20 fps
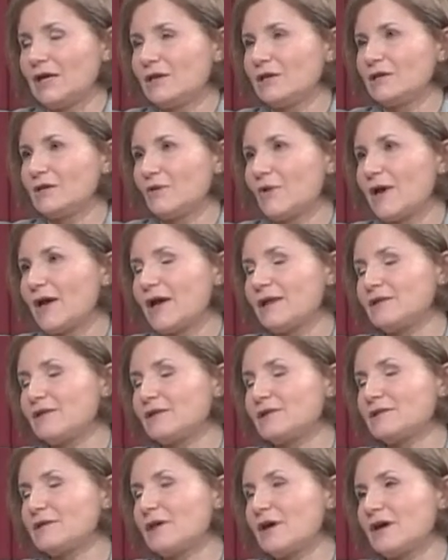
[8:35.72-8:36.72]
You know, I
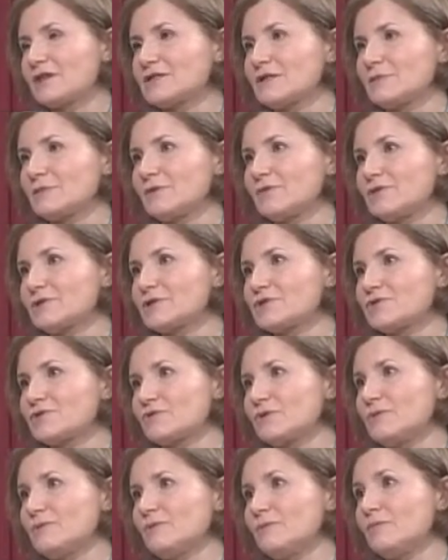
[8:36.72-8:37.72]
think the concept of
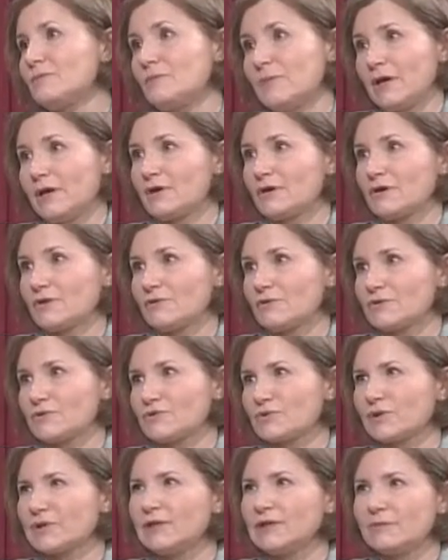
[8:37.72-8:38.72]
extreme makeover
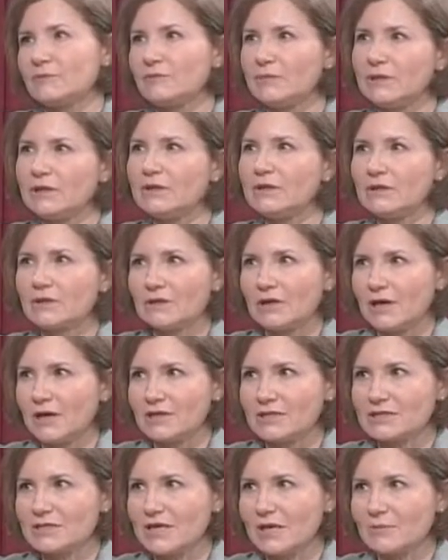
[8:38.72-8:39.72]
is really a media
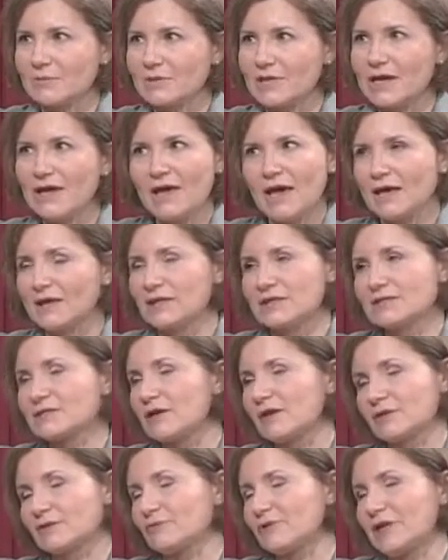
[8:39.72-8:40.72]
concept, and it's
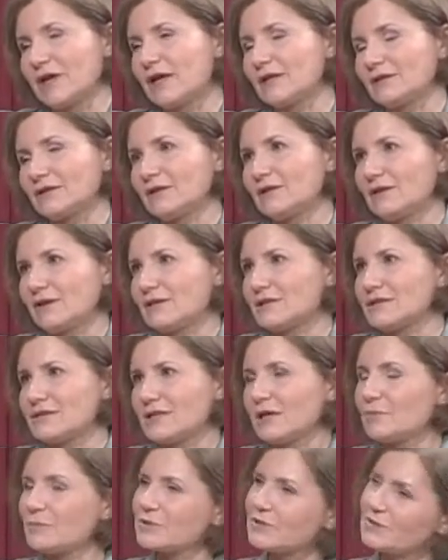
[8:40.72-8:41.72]
not a reality concept.